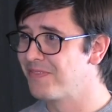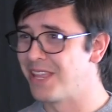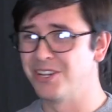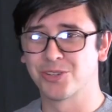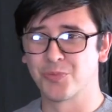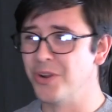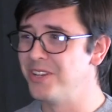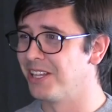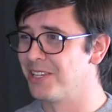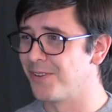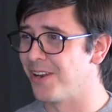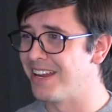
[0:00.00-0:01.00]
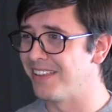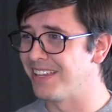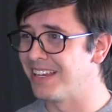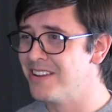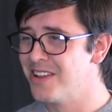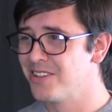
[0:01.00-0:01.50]
They just wouldn't deliver
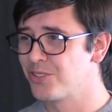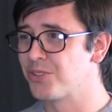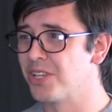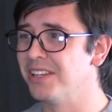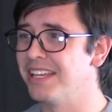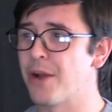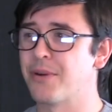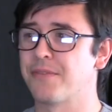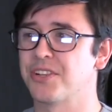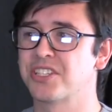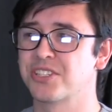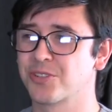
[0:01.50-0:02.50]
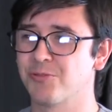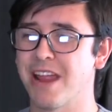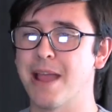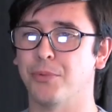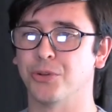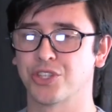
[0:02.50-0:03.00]
anything. So suddenly I would have to
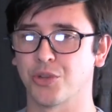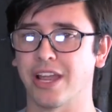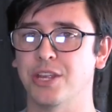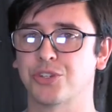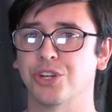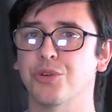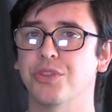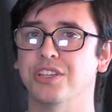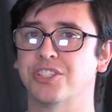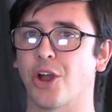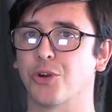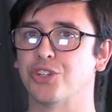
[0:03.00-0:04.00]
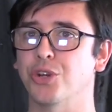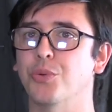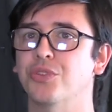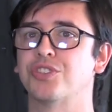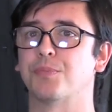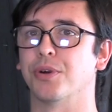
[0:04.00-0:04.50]
scramble. So I used to do these
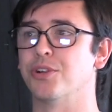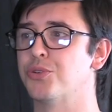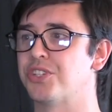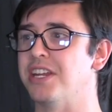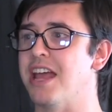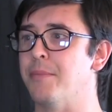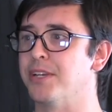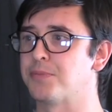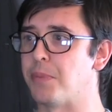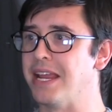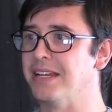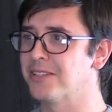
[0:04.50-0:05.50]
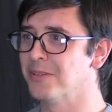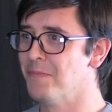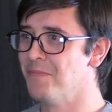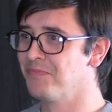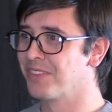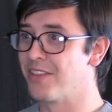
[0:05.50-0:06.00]
cartoons produced in MS Paint.
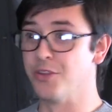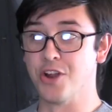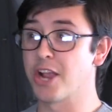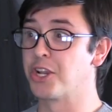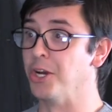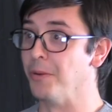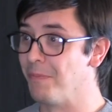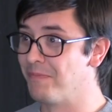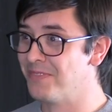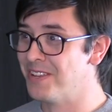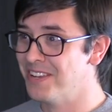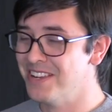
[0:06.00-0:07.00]
They're not good.